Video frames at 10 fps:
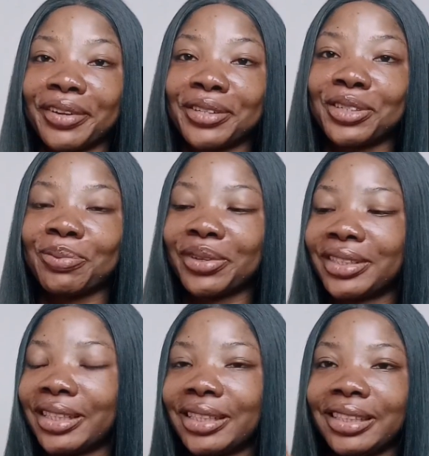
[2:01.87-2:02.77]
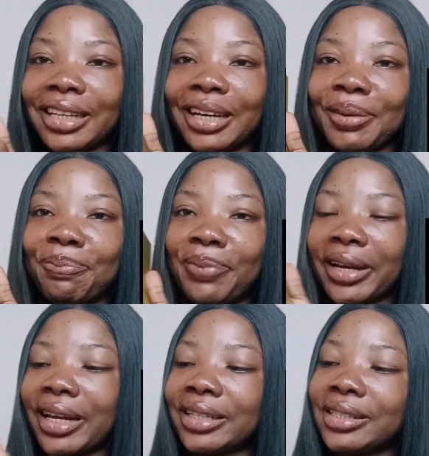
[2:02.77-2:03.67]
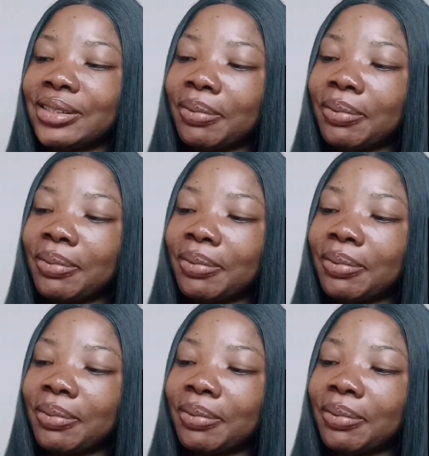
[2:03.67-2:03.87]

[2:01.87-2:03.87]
so much in their packaging. So I'm gonna